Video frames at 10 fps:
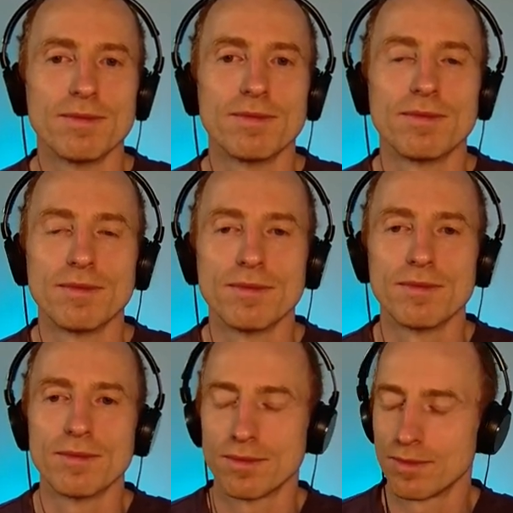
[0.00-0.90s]

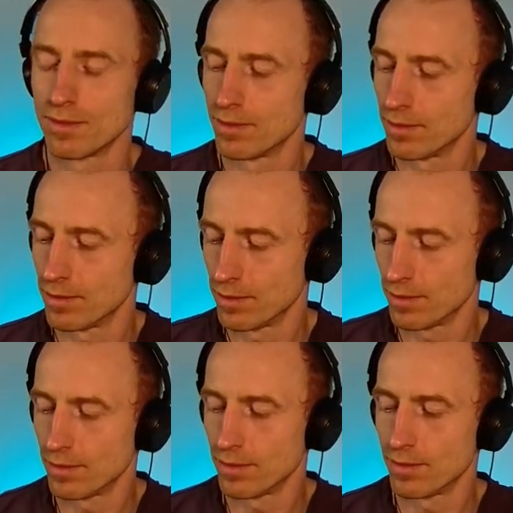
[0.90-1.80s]

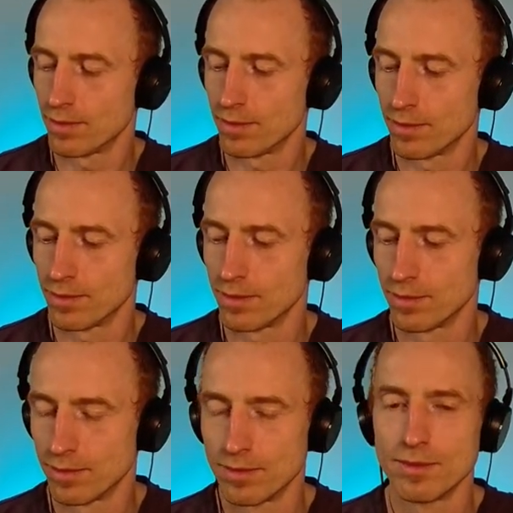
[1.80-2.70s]

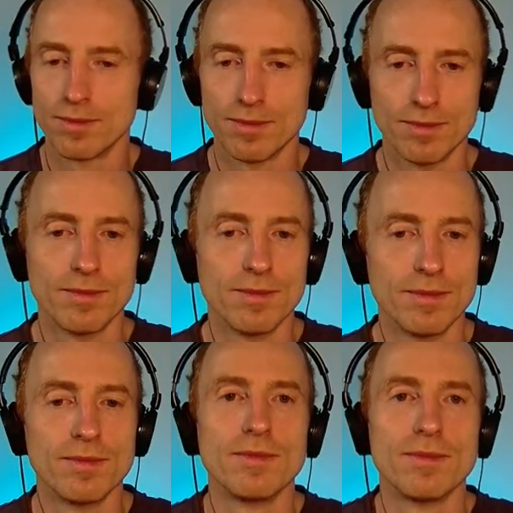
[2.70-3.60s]
(silent)